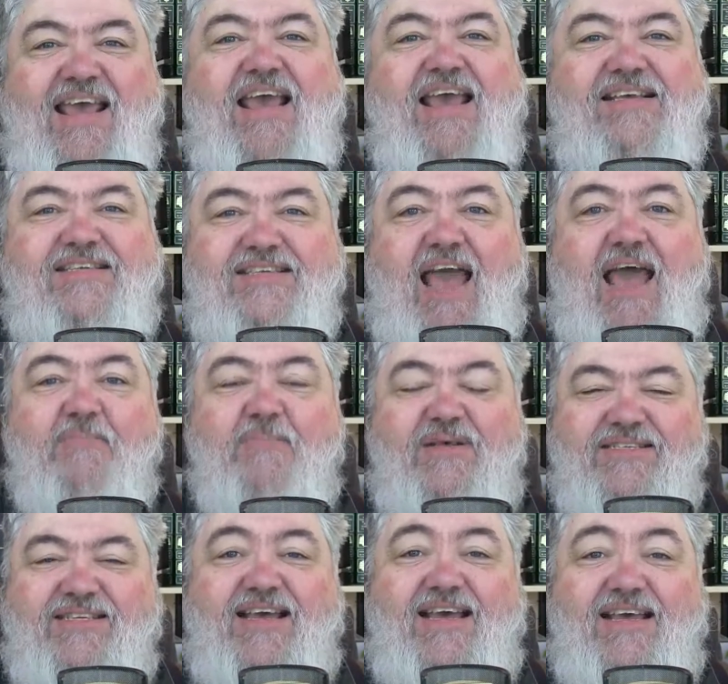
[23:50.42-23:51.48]
He's got my
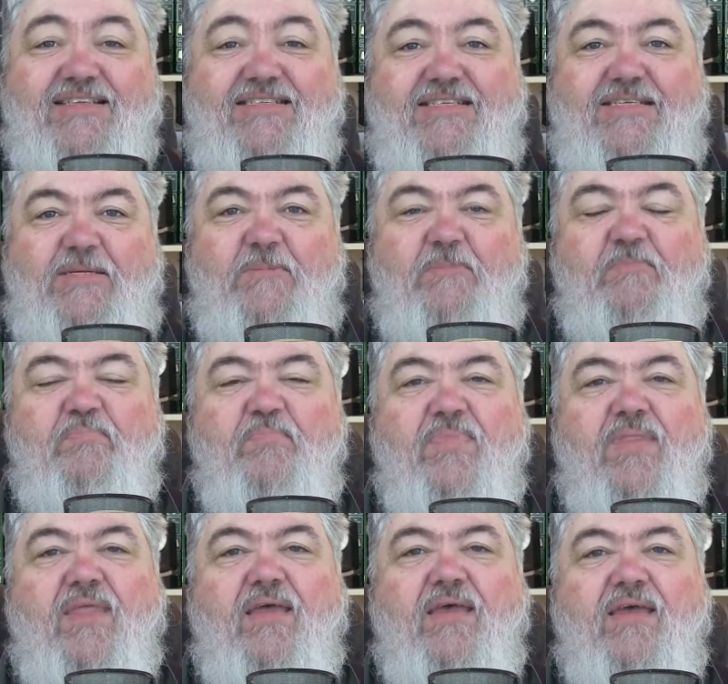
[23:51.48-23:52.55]
six.
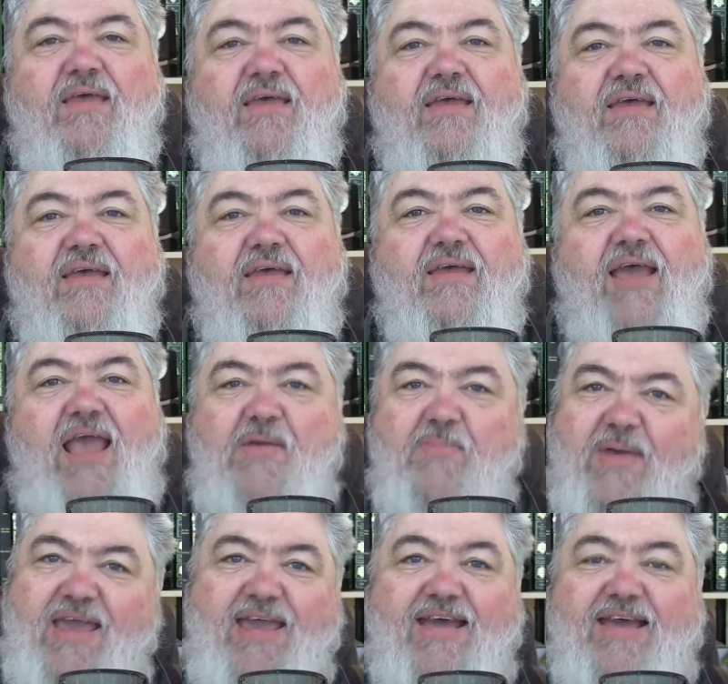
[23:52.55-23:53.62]

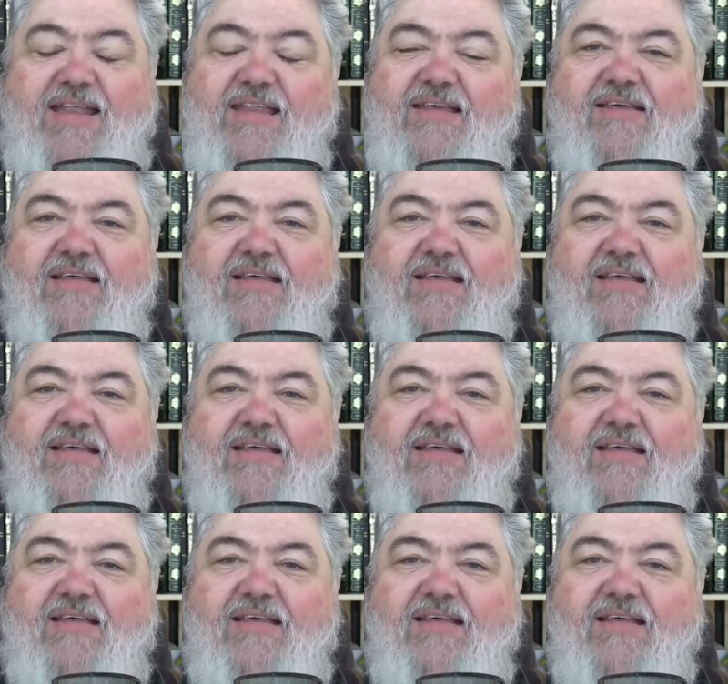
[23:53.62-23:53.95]
Amen.